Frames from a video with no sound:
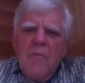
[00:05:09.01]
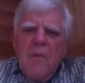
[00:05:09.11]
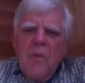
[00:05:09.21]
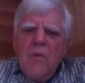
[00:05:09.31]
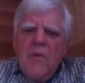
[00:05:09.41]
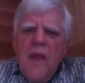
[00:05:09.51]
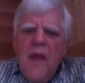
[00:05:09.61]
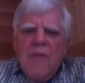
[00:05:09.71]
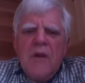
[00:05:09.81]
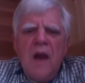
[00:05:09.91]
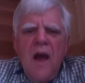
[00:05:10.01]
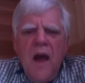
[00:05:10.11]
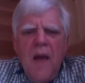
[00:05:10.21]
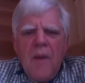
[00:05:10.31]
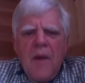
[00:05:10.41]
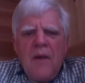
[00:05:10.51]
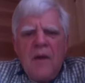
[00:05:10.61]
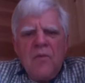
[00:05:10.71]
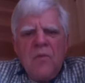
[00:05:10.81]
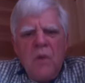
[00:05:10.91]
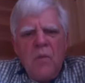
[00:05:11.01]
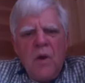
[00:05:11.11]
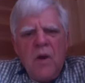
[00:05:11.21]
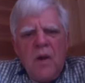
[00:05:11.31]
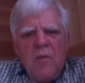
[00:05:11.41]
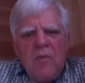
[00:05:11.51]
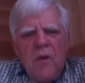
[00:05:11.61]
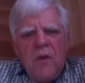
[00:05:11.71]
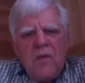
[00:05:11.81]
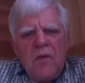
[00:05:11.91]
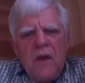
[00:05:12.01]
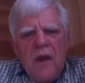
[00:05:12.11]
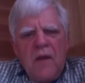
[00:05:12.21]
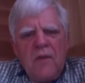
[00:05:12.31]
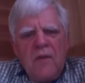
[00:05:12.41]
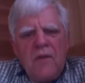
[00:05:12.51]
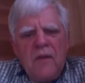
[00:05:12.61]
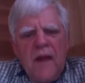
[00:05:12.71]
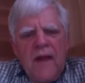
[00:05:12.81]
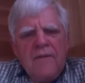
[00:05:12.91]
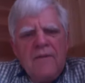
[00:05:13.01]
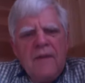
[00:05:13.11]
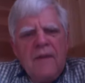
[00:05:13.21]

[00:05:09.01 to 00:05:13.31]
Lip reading: But what they have in common is what we're going to be focusing on in this class.